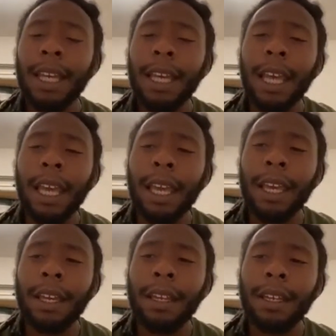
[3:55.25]

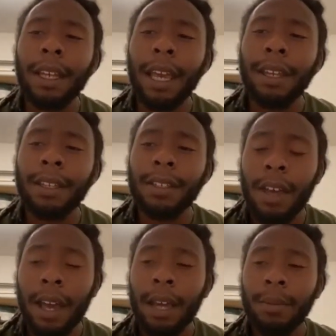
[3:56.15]
And at the
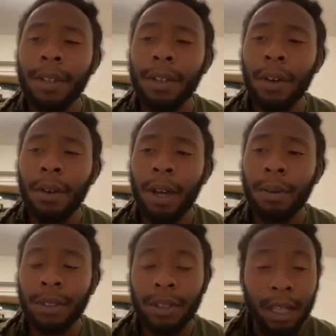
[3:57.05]
time, you know, I
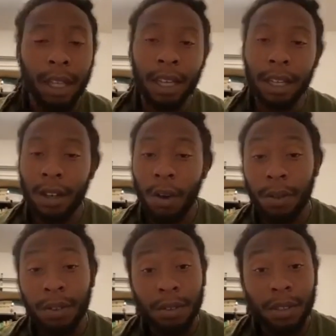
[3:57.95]
was
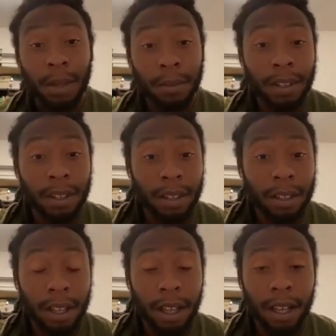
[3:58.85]
going through
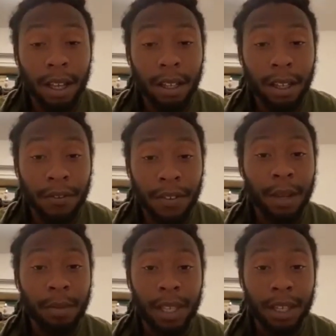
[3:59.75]
something, a
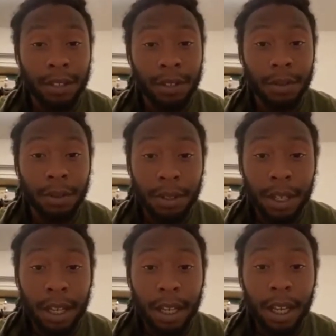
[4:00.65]
family issue,
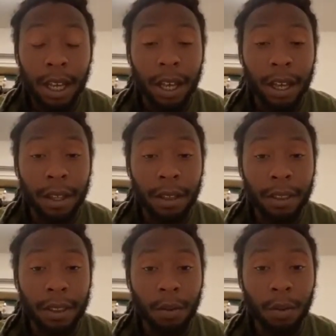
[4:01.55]

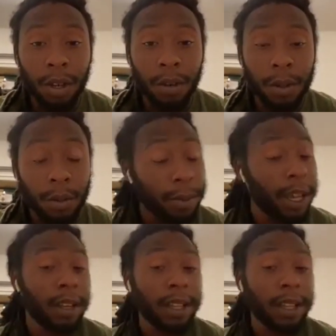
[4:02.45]
where we were battling